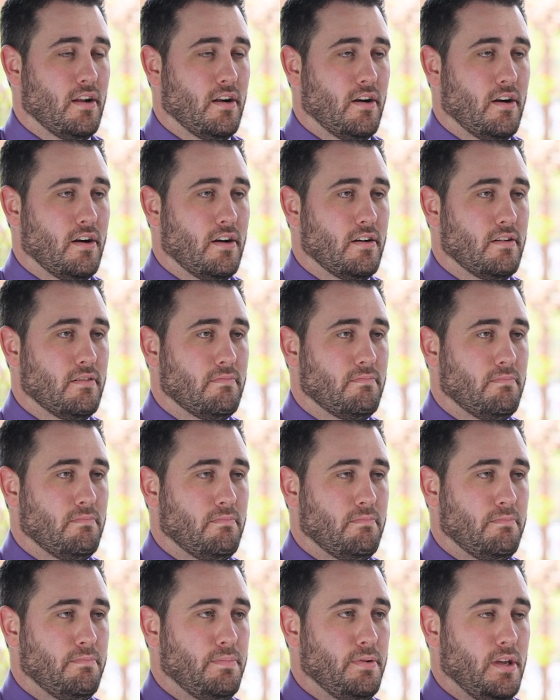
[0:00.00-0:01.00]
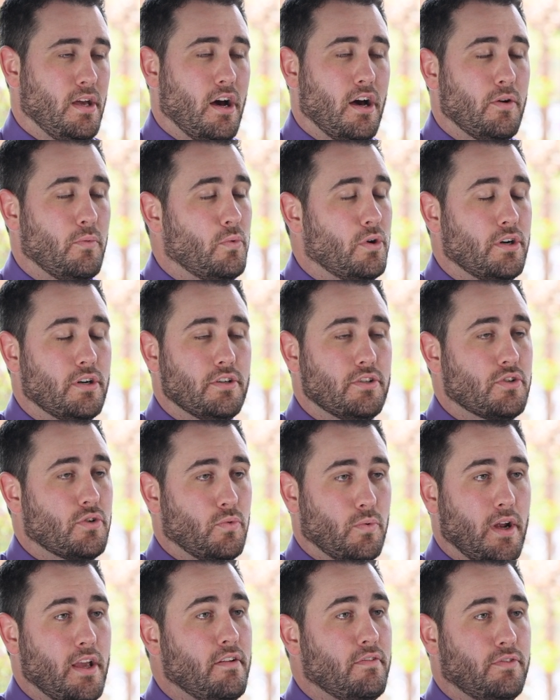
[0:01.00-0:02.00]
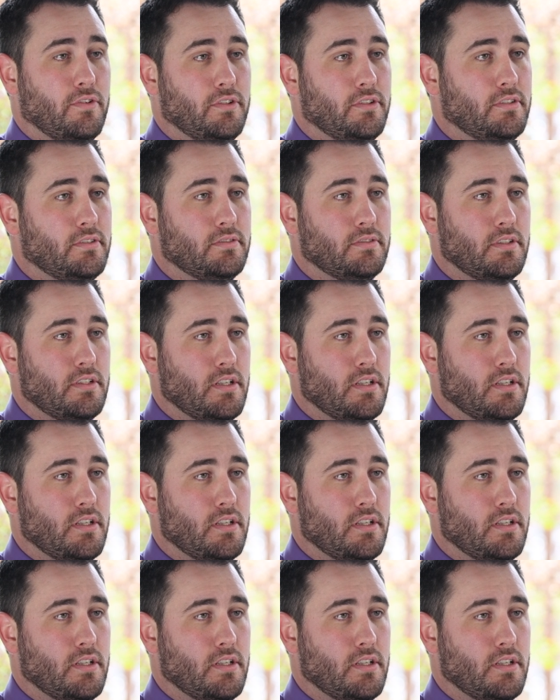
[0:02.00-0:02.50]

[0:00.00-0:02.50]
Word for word: are beyond words grateful